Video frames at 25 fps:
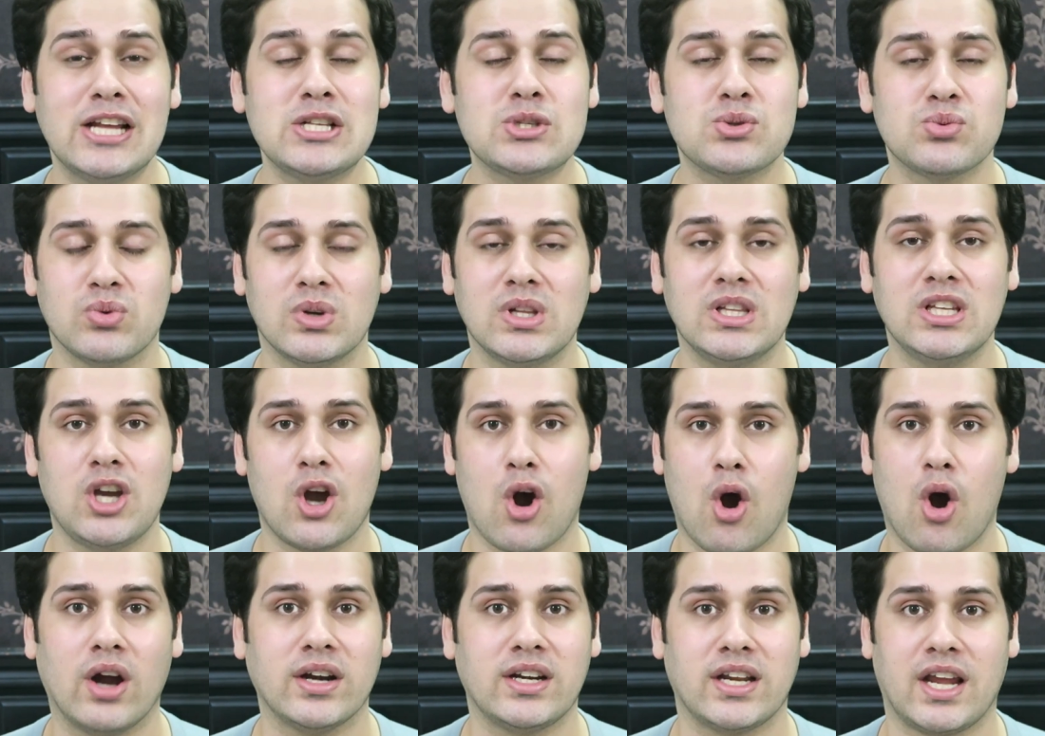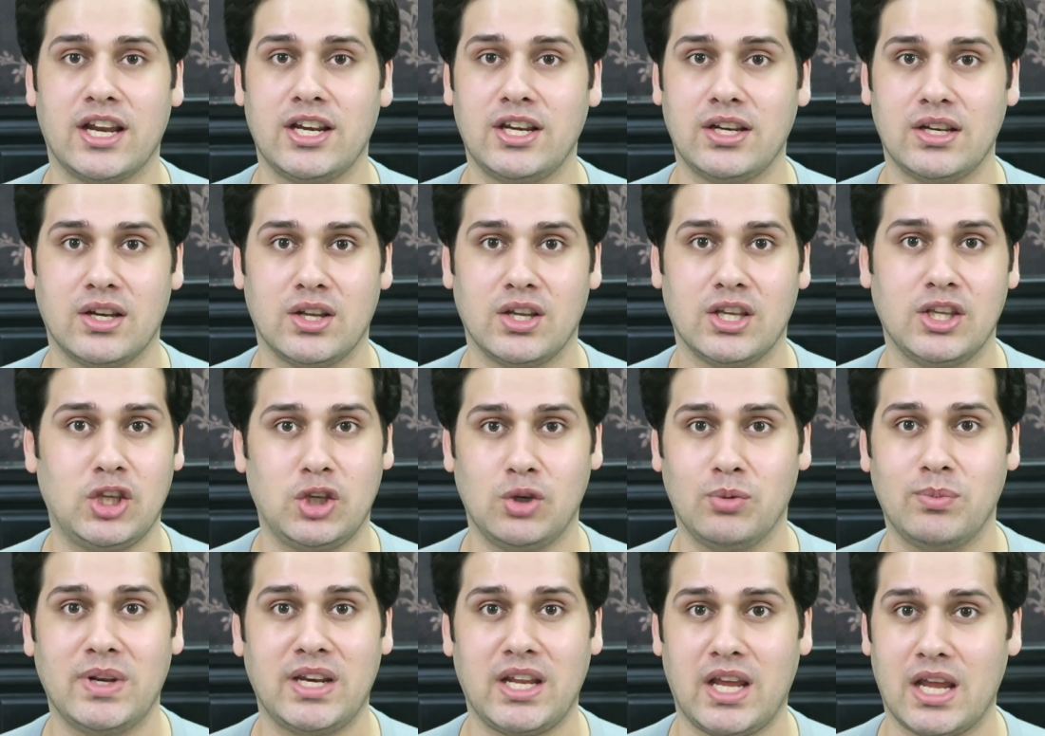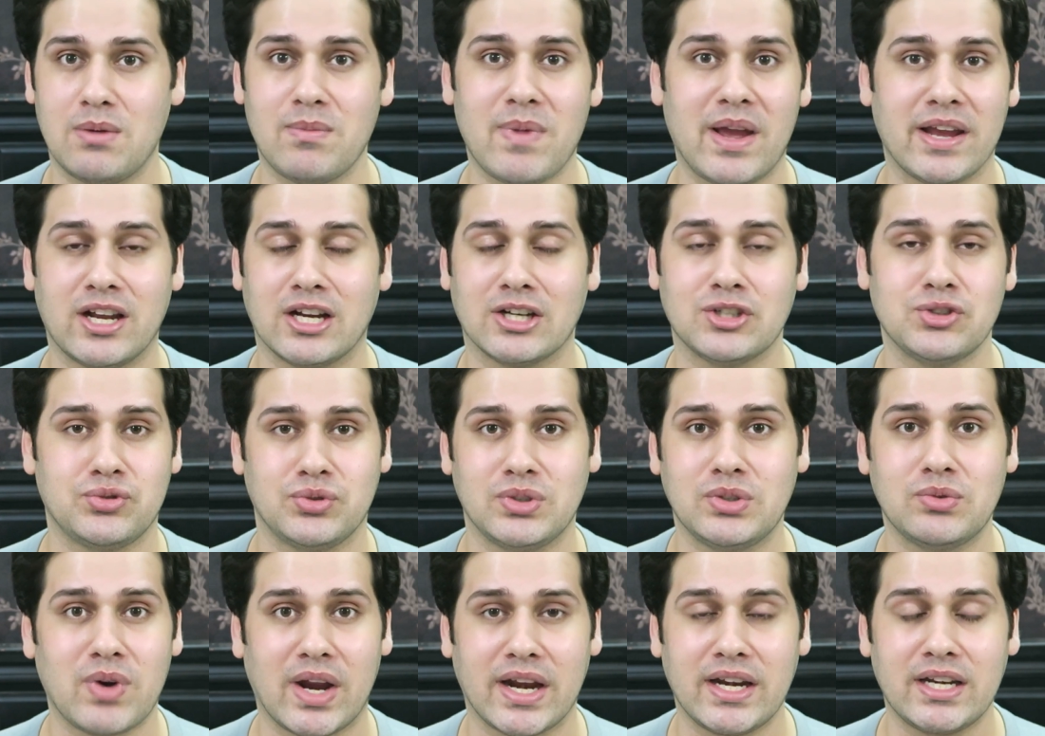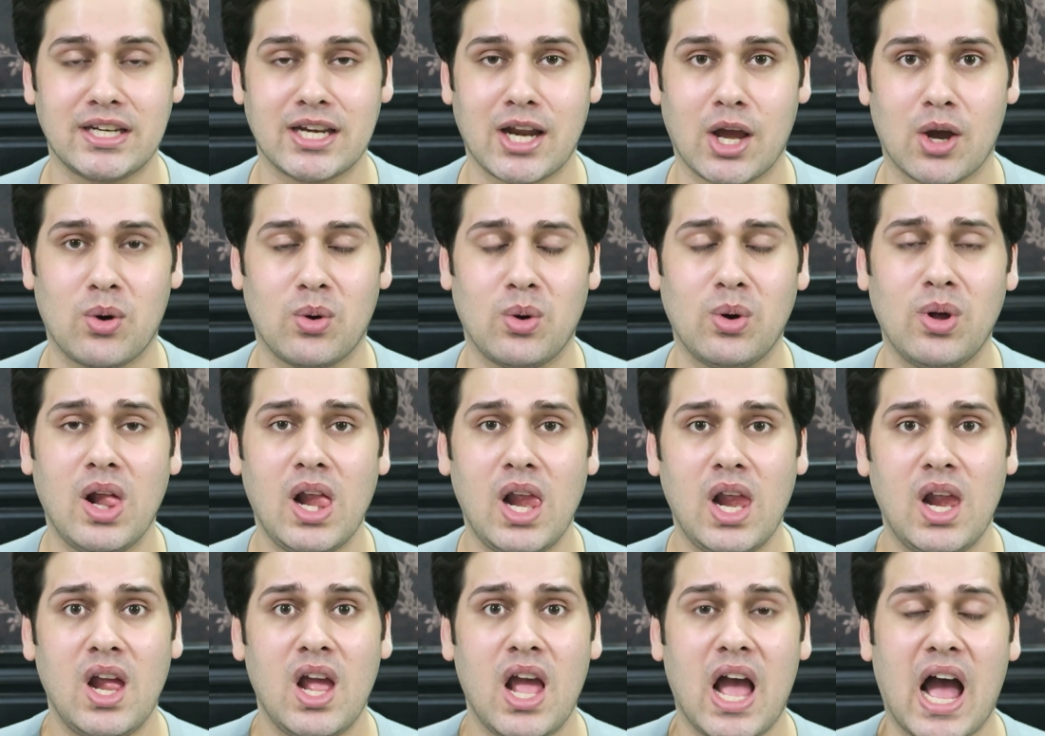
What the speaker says: It's really hot and humid in my country right now.